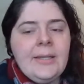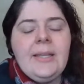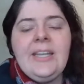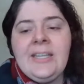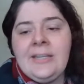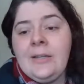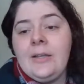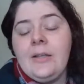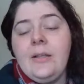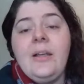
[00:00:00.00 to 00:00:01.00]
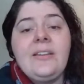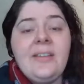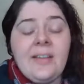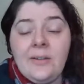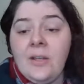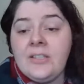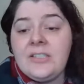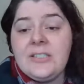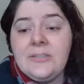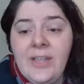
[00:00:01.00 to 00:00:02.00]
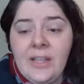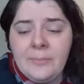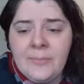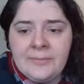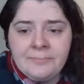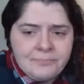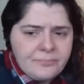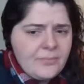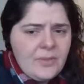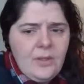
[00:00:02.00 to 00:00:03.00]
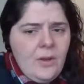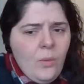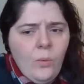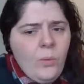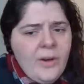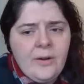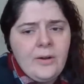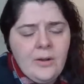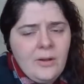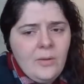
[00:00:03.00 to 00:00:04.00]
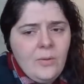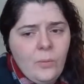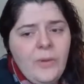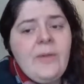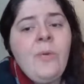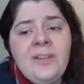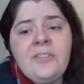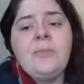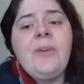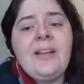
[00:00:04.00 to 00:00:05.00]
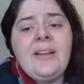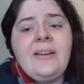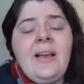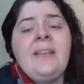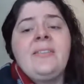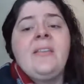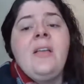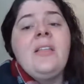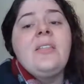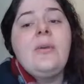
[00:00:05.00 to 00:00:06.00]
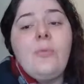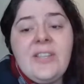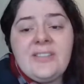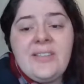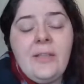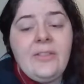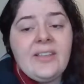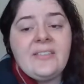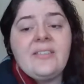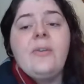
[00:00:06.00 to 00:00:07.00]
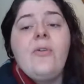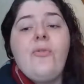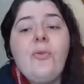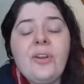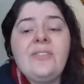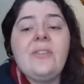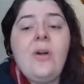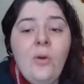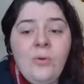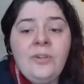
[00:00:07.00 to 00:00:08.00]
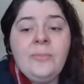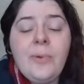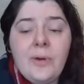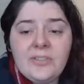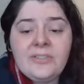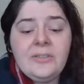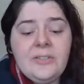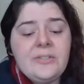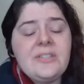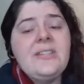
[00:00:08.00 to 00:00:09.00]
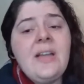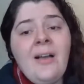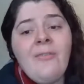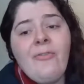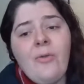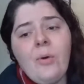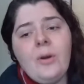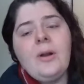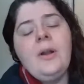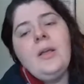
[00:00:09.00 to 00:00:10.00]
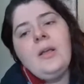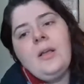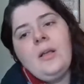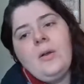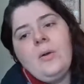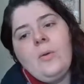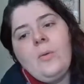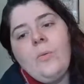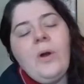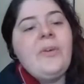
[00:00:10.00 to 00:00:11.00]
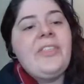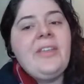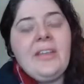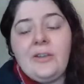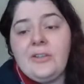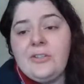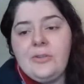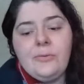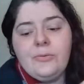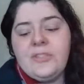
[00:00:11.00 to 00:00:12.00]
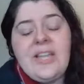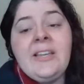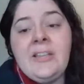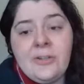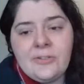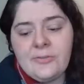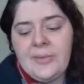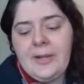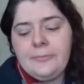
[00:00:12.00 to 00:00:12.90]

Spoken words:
in a technology development, where we want to recognize that we sell this for its own personal use, not for what we think it could do 10 years from now.